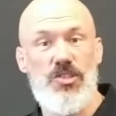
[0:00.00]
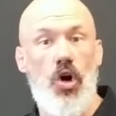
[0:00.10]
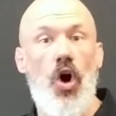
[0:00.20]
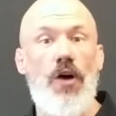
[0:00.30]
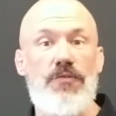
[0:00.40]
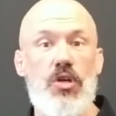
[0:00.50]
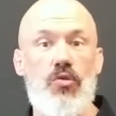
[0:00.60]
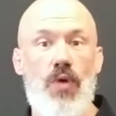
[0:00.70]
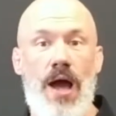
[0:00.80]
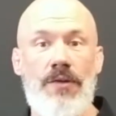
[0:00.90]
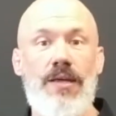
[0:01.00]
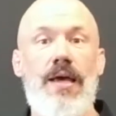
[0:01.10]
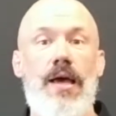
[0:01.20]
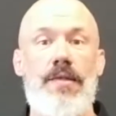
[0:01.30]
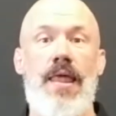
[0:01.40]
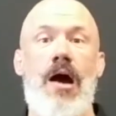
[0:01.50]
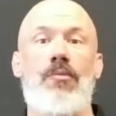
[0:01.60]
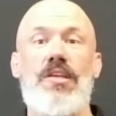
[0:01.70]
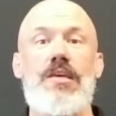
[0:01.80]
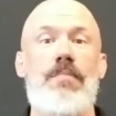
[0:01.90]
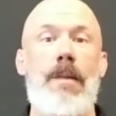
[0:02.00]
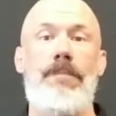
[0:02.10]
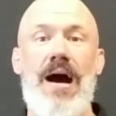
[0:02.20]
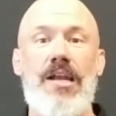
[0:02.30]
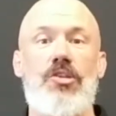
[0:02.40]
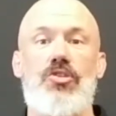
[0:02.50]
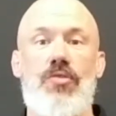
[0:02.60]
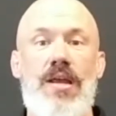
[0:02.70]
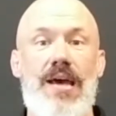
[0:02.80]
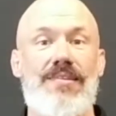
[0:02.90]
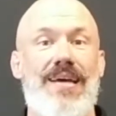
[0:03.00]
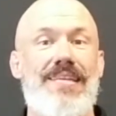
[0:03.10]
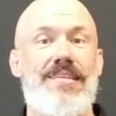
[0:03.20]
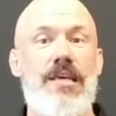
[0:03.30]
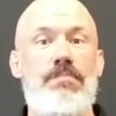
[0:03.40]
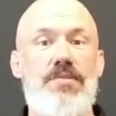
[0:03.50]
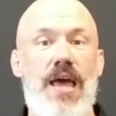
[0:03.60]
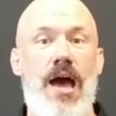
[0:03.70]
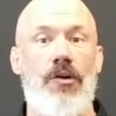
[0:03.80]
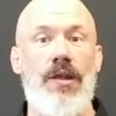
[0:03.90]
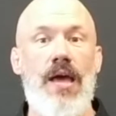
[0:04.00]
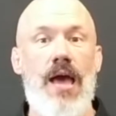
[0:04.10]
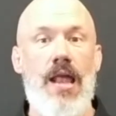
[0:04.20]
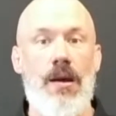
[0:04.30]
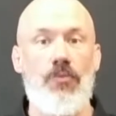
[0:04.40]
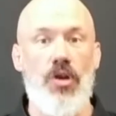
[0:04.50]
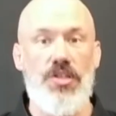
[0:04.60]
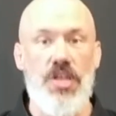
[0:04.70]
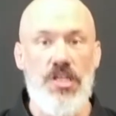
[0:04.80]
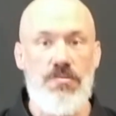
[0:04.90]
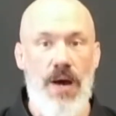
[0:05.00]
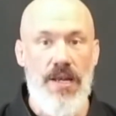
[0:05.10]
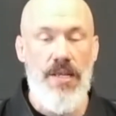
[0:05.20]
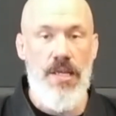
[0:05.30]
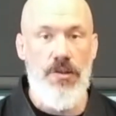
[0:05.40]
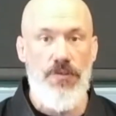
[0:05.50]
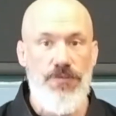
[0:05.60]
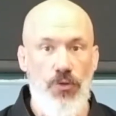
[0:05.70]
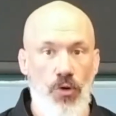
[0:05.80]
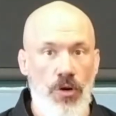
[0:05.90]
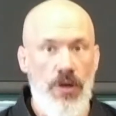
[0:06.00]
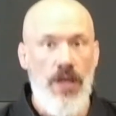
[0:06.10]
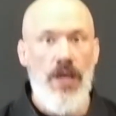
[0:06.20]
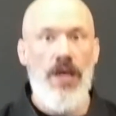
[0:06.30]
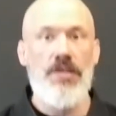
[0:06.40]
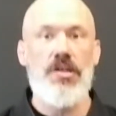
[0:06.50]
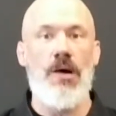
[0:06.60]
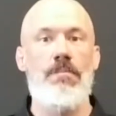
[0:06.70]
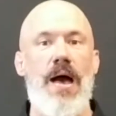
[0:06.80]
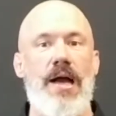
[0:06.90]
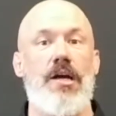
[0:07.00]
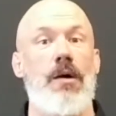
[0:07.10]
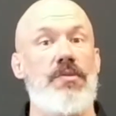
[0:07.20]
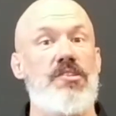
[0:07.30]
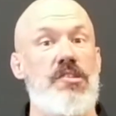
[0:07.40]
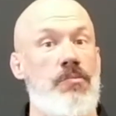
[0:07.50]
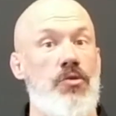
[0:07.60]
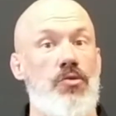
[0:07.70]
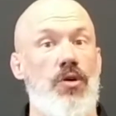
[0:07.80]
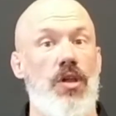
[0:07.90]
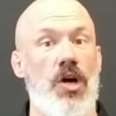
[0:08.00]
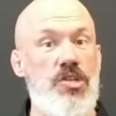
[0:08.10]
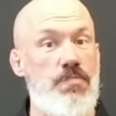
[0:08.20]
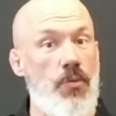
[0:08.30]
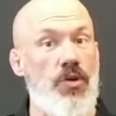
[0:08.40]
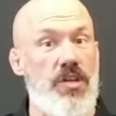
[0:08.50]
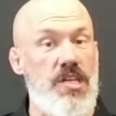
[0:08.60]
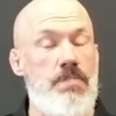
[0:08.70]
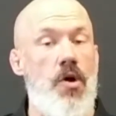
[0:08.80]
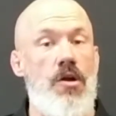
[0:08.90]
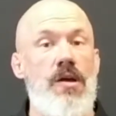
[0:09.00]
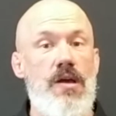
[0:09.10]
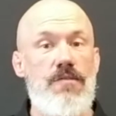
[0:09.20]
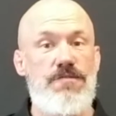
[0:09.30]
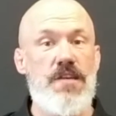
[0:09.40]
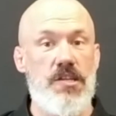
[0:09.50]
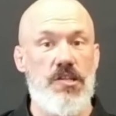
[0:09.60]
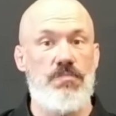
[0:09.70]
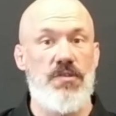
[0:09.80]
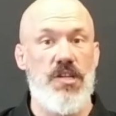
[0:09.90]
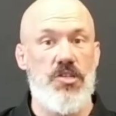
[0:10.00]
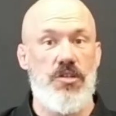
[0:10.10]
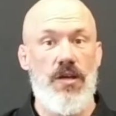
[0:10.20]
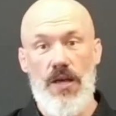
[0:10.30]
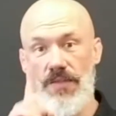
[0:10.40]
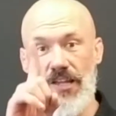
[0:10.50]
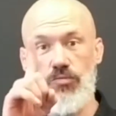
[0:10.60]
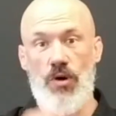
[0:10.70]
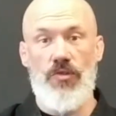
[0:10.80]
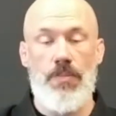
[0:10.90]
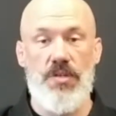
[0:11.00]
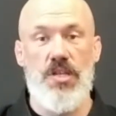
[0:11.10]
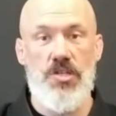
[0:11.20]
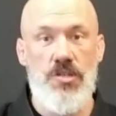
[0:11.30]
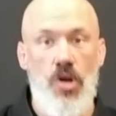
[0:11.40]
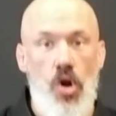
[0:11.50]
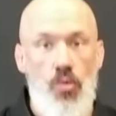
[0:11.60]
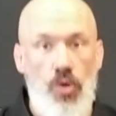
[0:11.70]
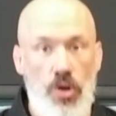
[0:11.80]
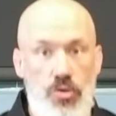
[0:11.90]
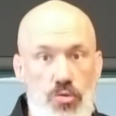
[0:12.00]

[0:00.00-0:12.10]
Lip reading: is off the ground. And now I'm going to keep my body straight as I dip down, and I'm going to touch my knee to the floor and come back up. It's similar to a lunge, but we're going to keep our feet in this position. That's 1 repetition. We're going to do